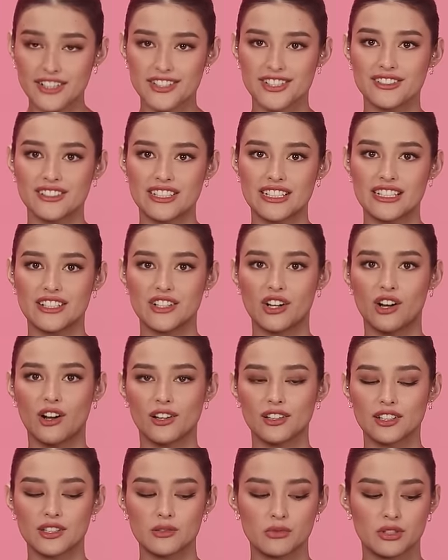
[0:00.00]
Actually, in
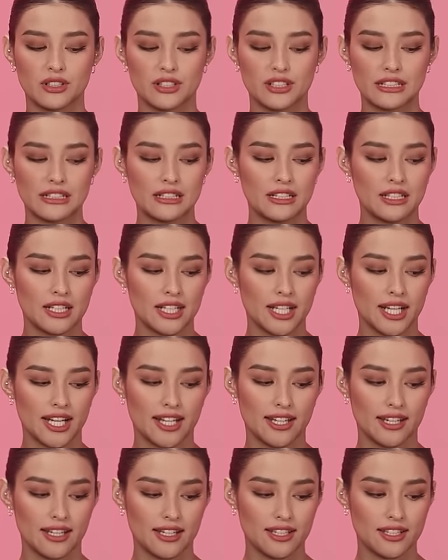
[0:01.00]
Hollywood,
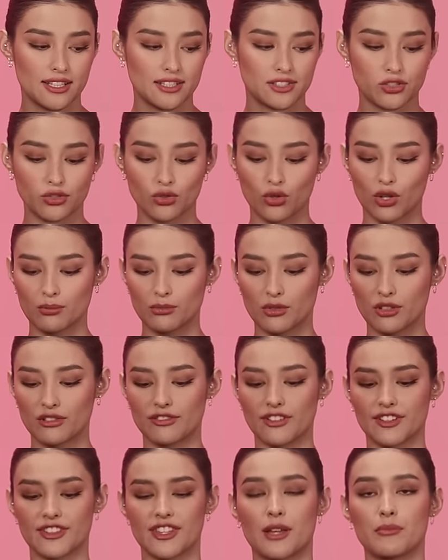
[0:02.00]
it is normal
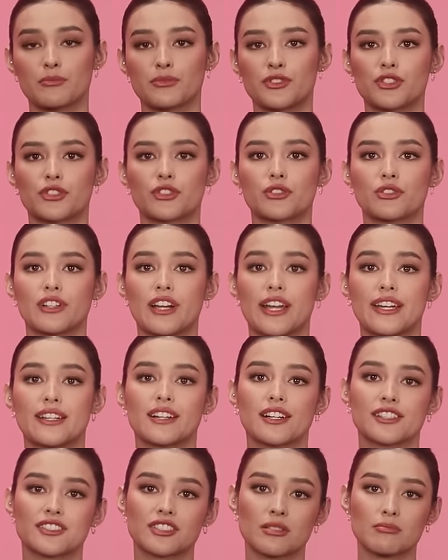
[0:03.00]
for them to create
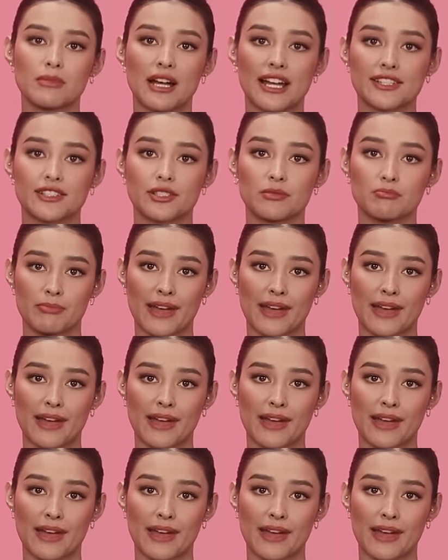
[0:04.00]
customized